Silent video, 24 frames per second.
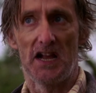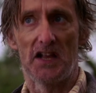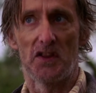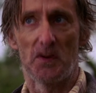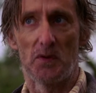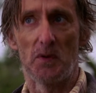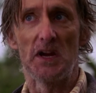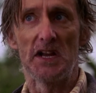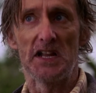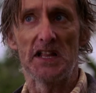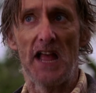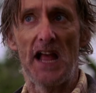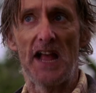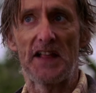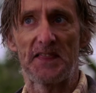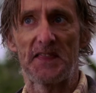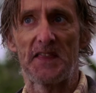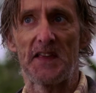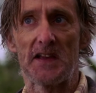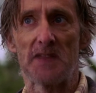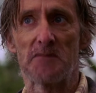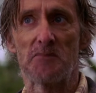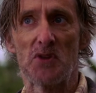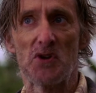The way that
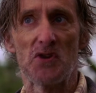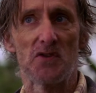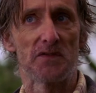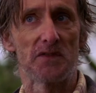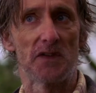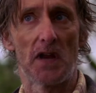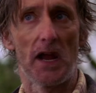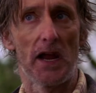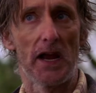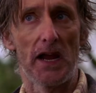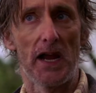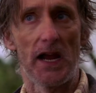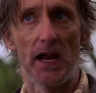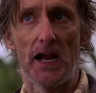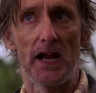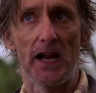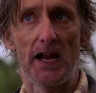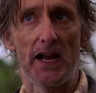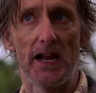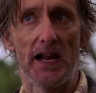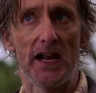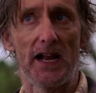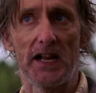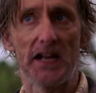thing moved,
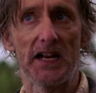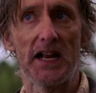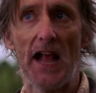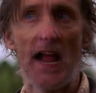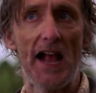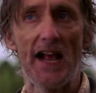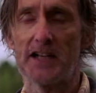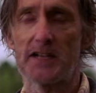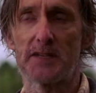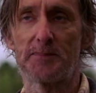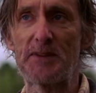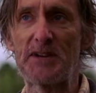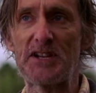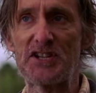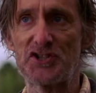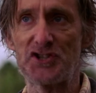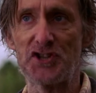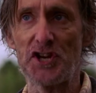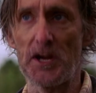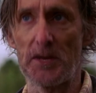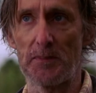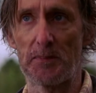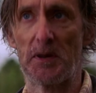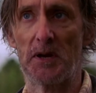it had to be
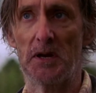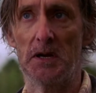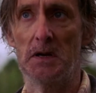ship.